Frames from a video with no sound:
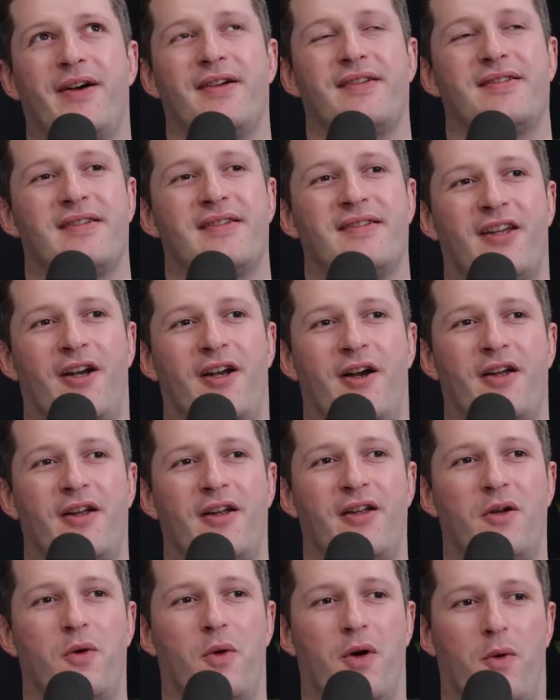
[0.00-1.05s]
Is
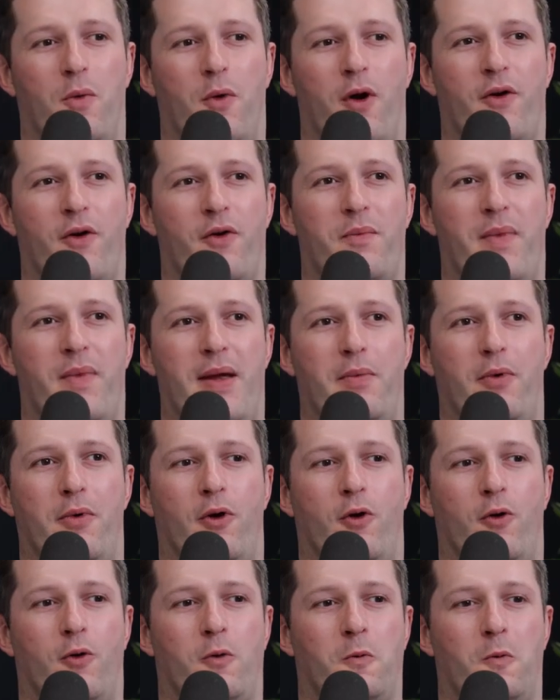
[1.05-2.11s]
you want to work with
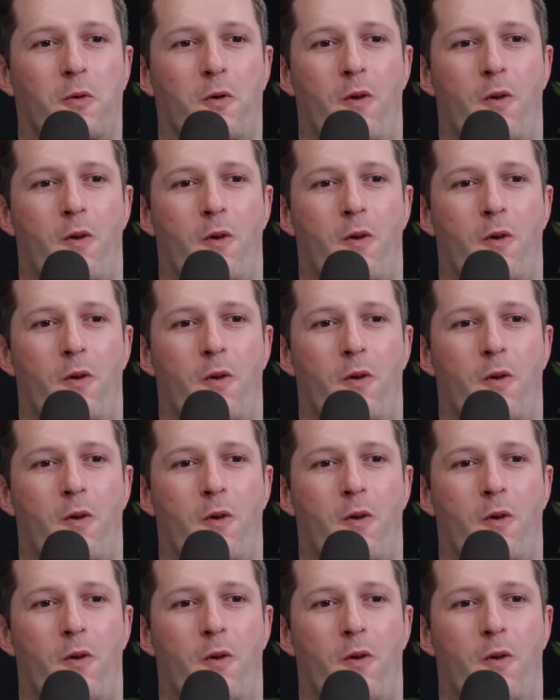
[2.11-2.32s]
people